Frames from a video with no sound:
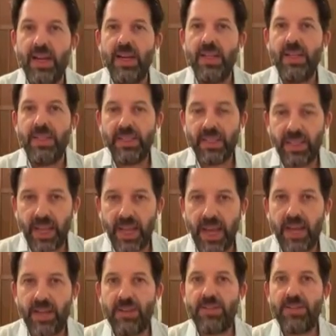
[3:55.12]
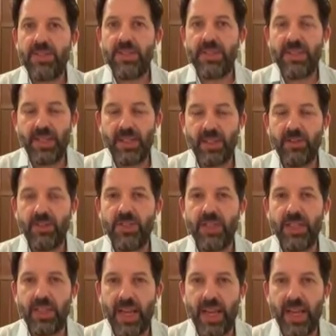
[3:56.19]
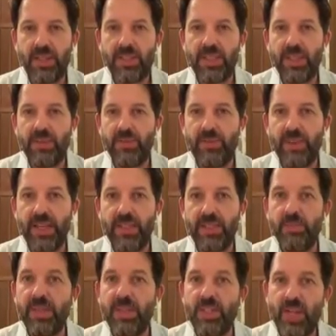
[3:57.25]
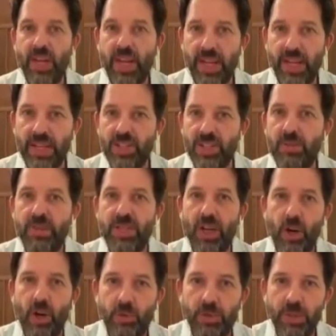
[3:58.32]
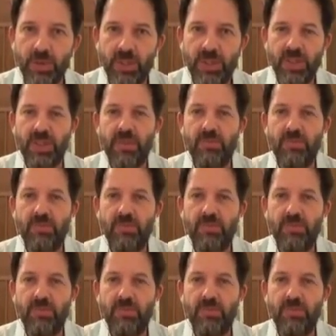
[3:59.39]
this allows this technology allows that feed to be changed to be altered which is a